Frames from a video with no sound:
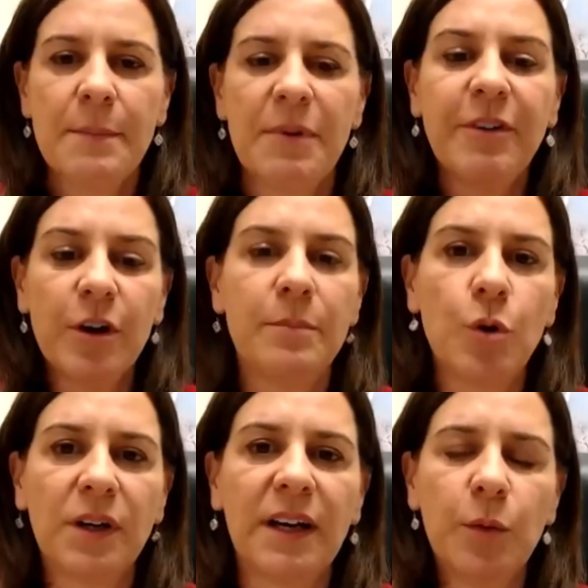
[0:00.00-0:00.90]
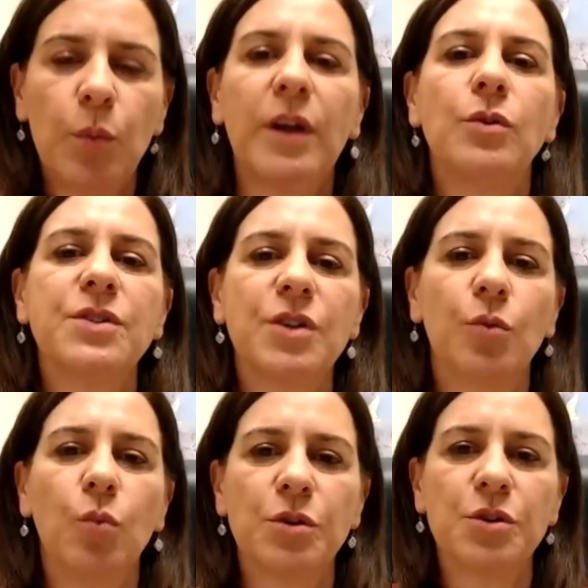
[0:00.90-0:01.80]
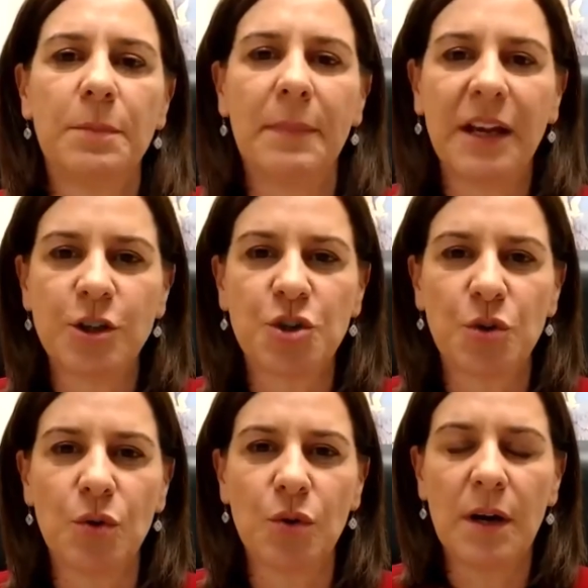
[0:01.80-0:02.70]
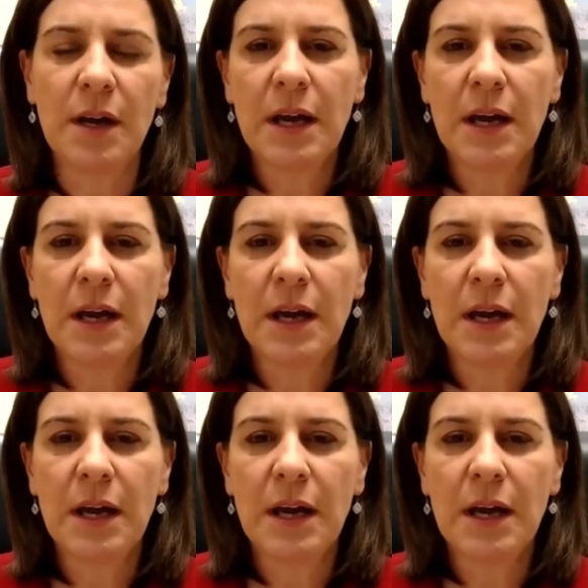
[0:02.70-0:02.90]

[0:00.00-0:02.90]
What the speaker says: But very importantly, we also want to make sure